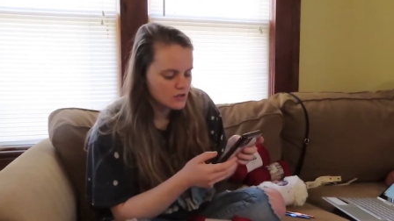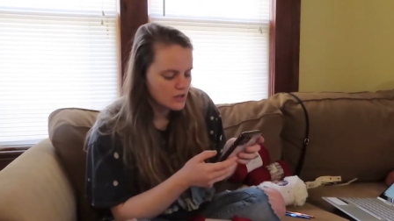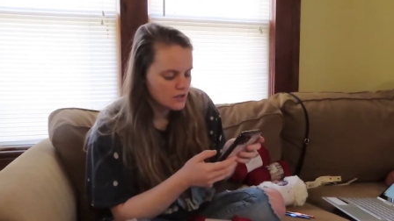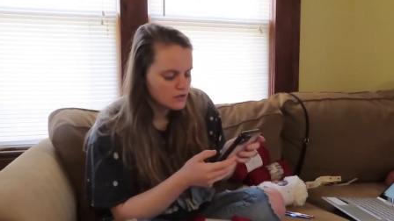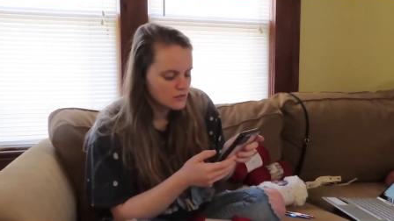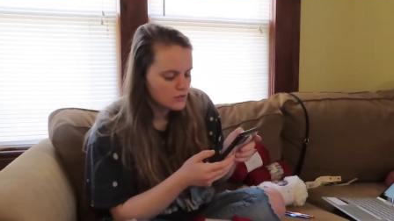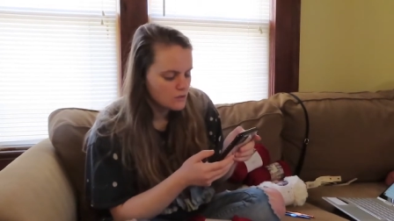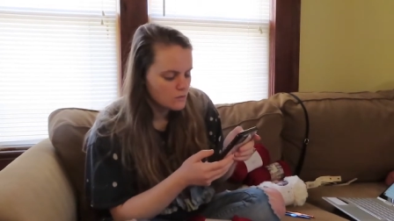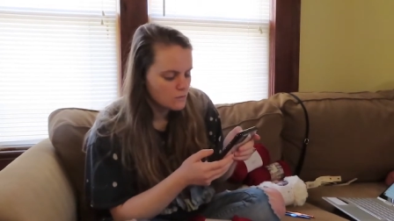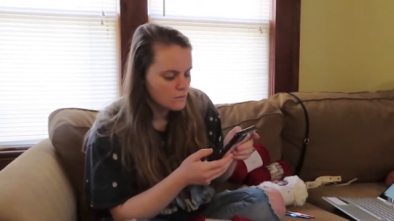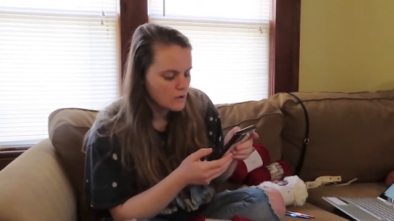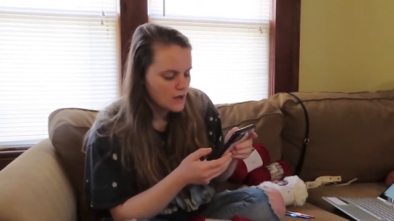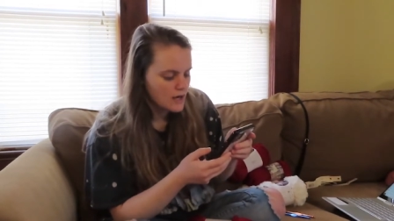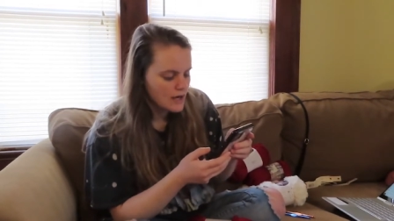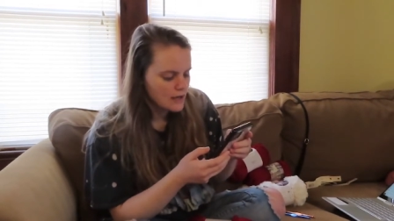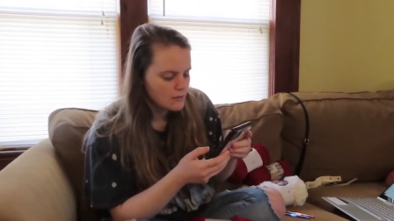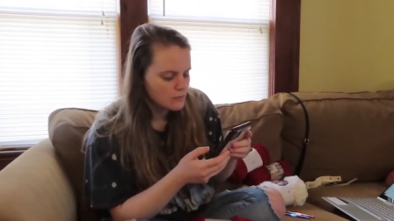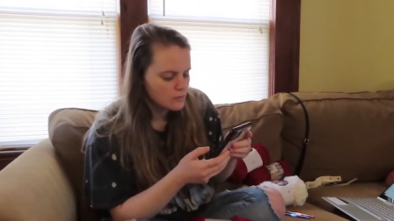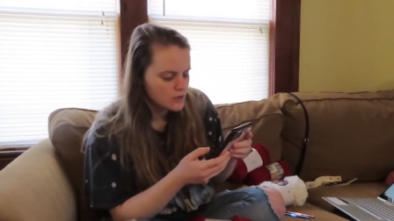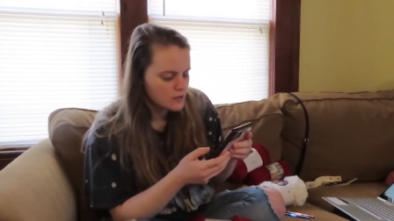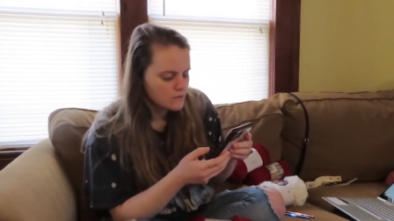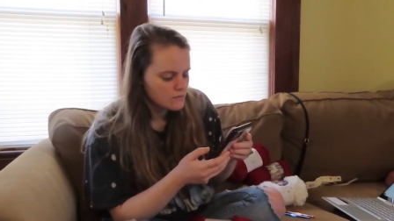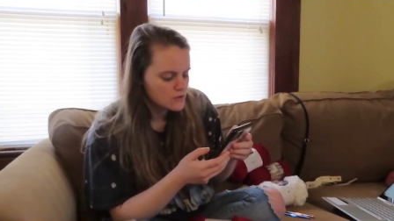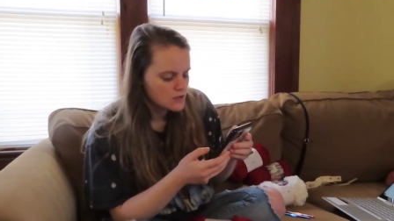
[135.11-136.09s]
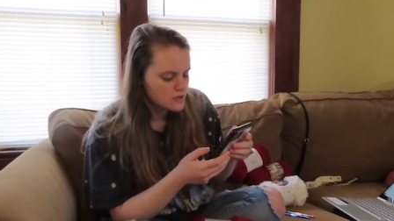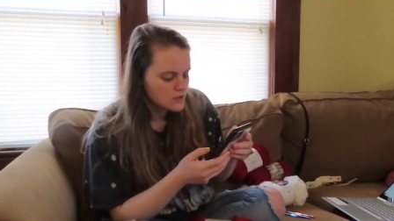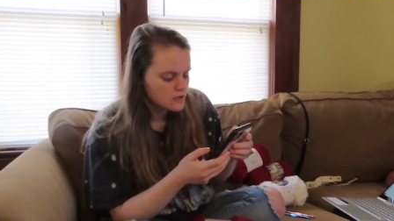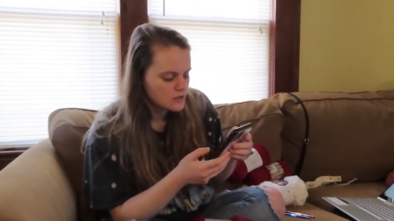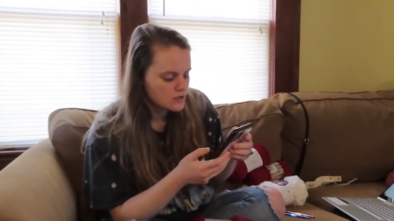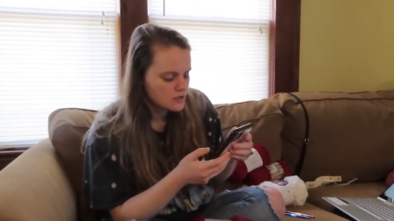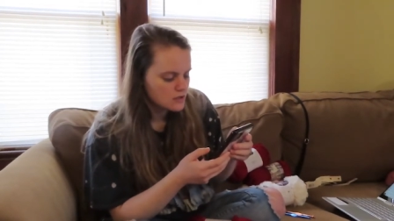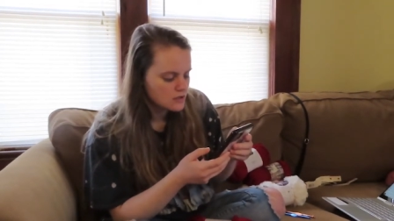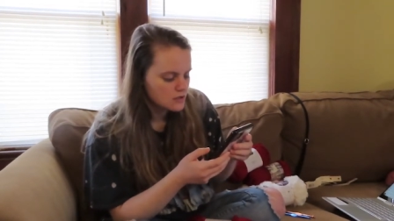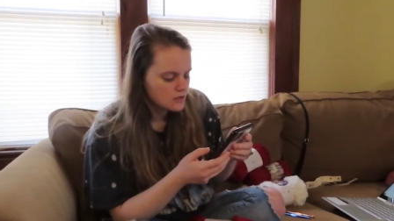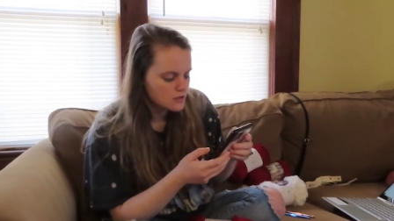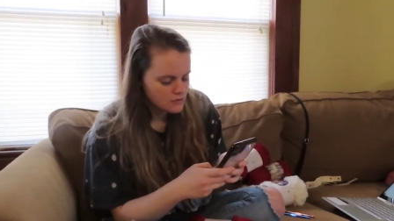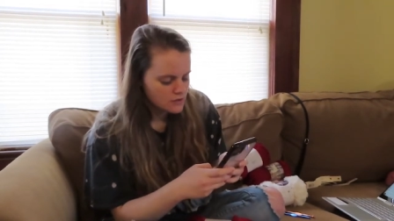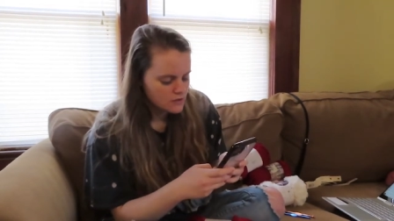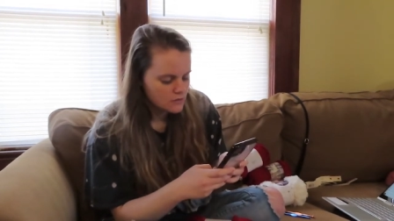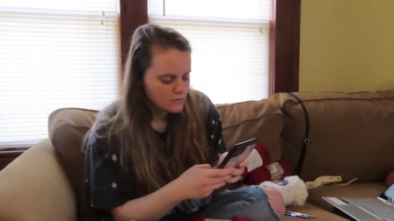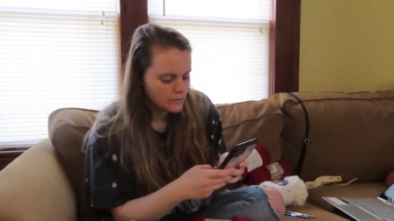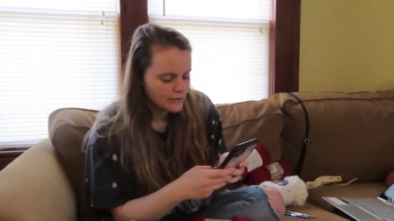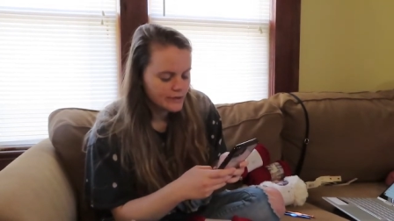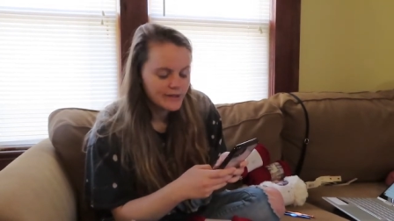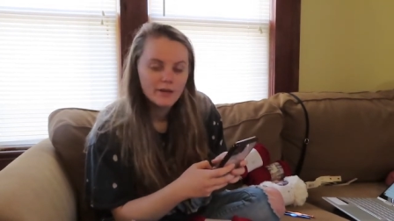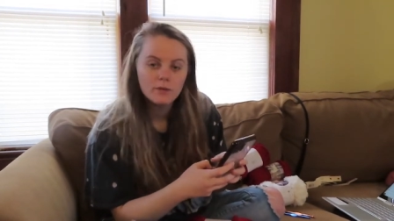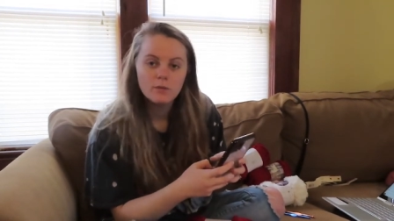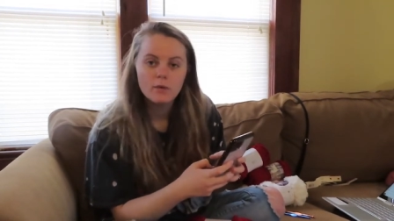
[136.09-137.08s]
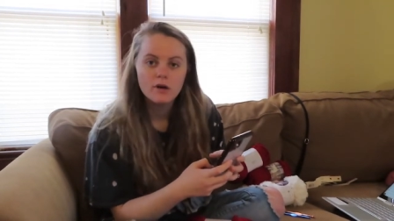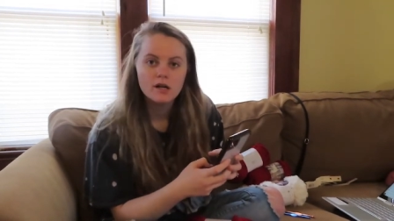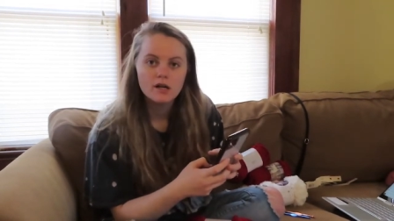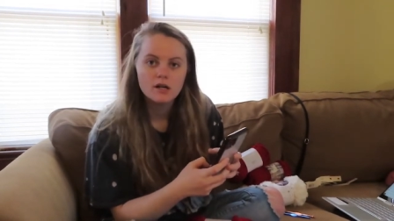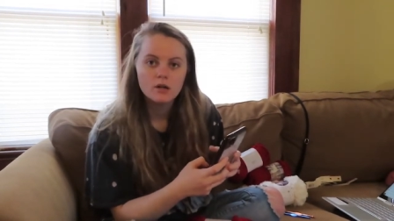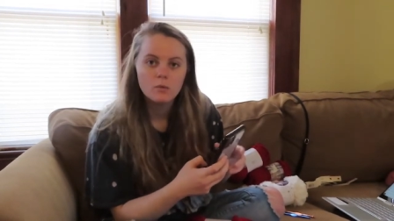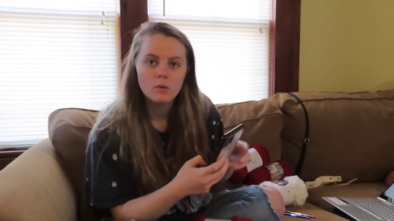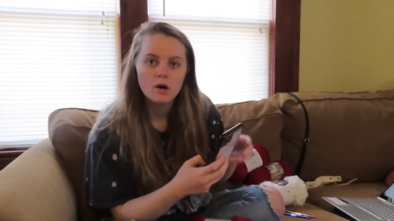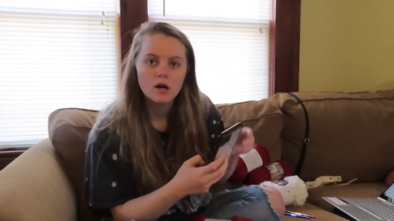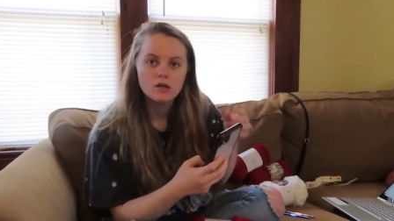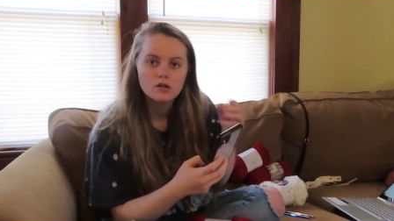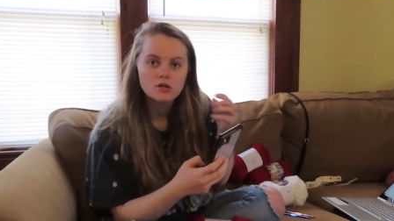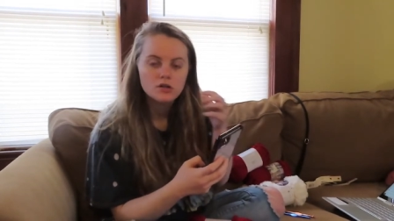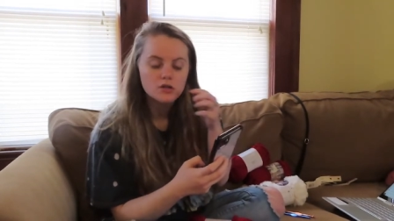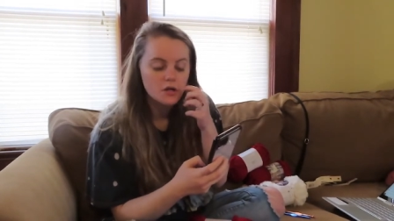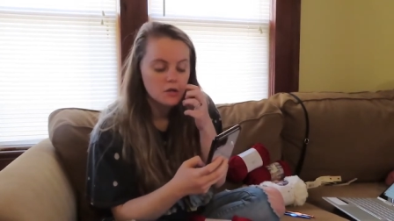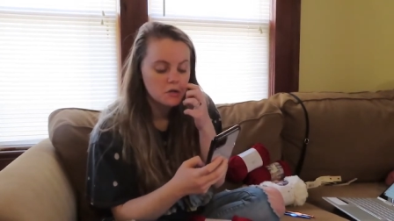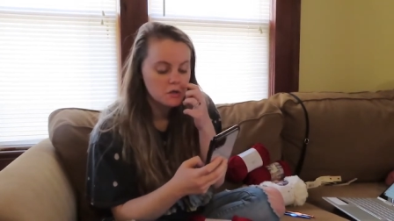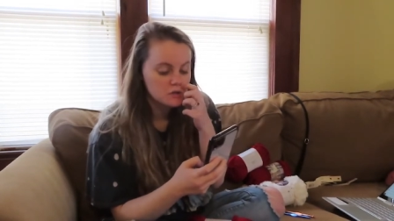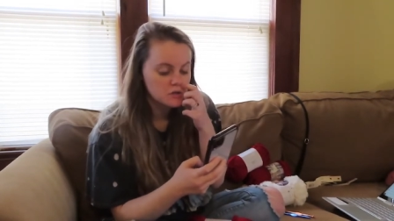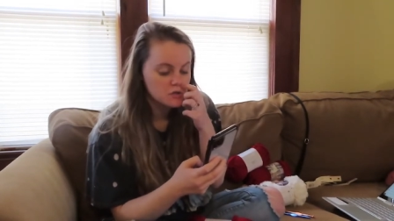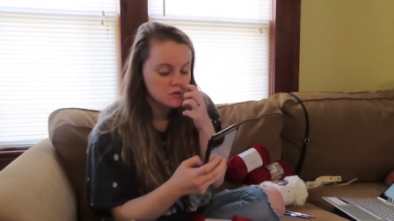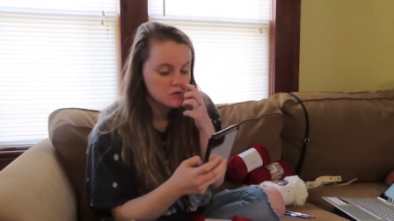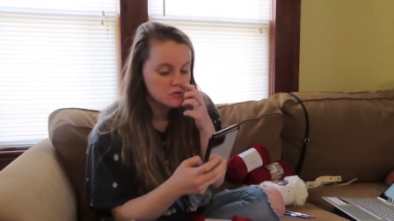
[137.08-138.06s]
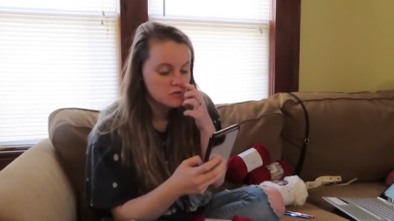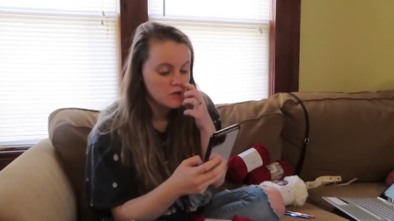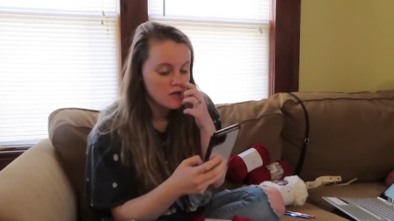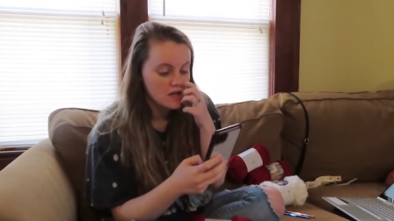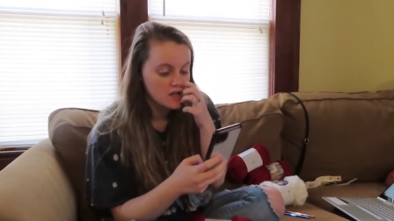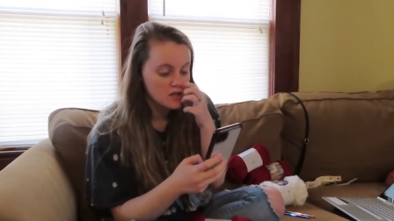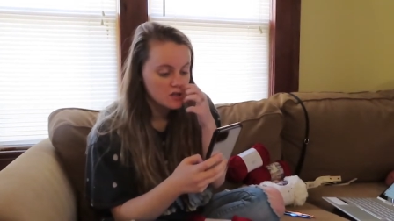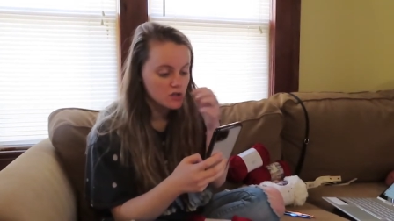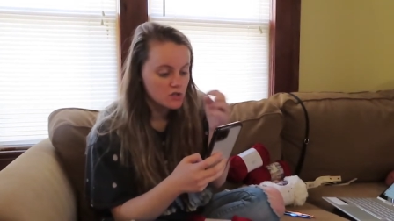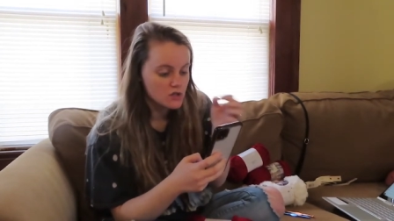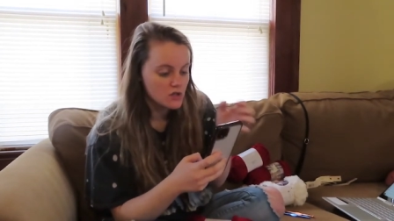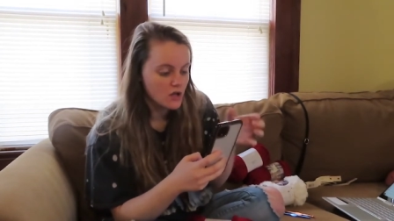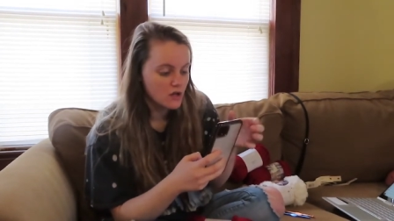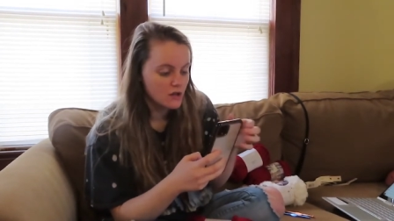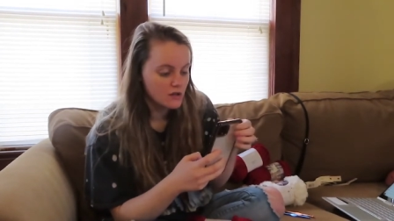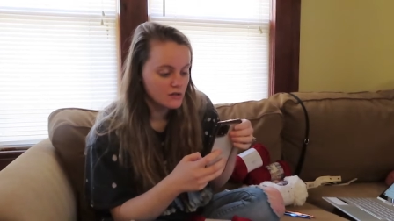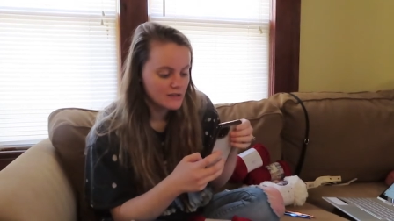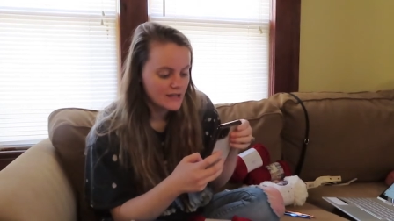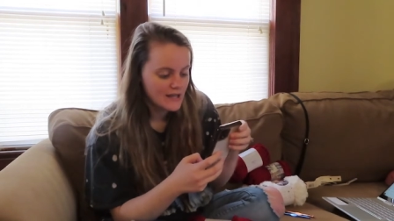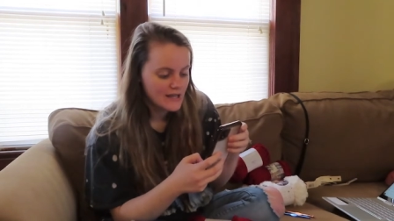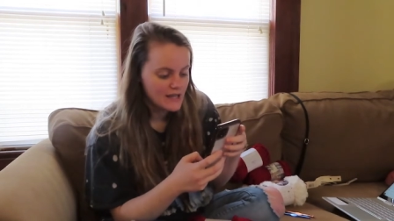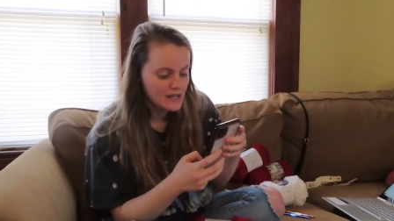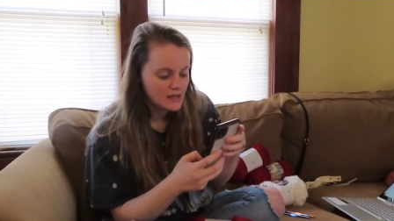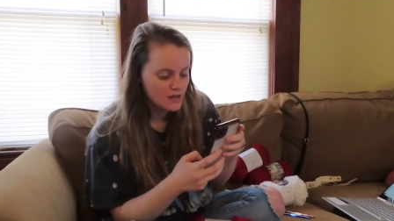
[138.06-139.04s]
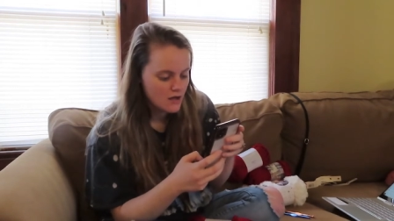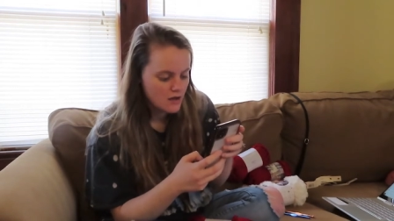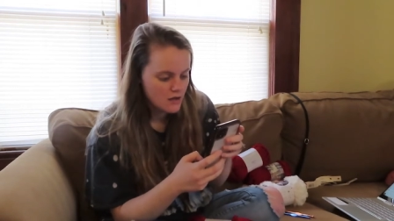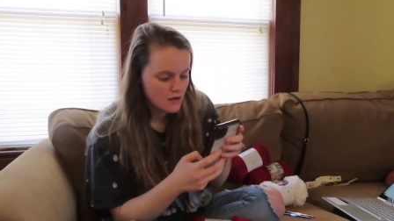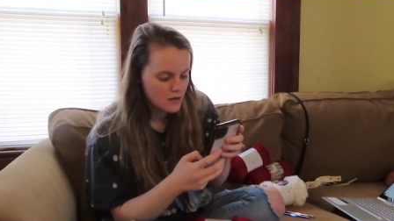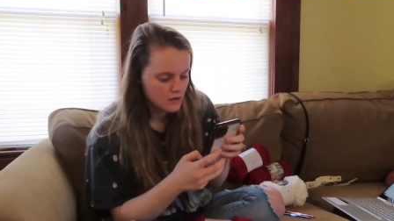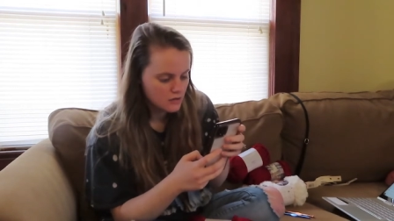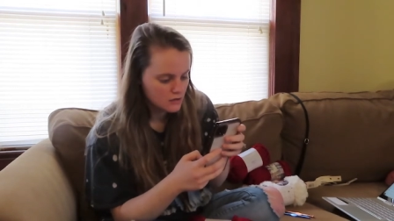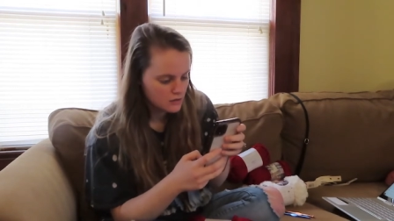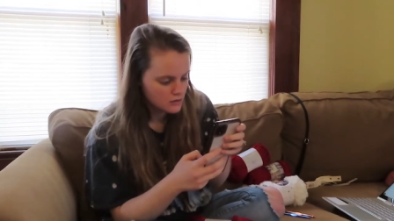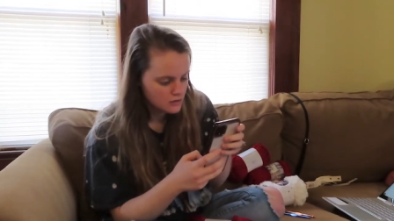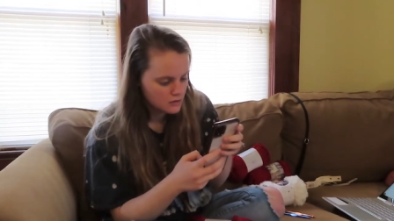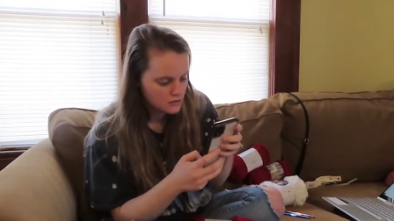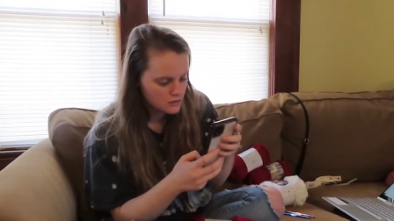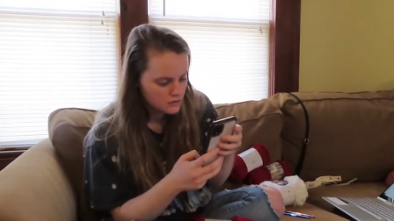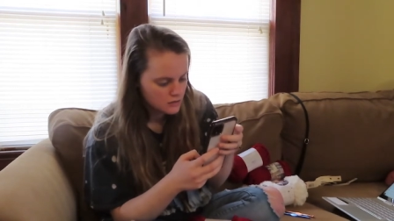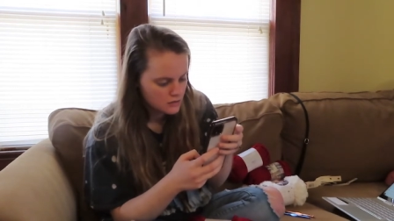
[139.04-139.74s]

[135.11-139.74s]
I don't know why, but I've just, I just really wanted to watch Doctor Strange all day long.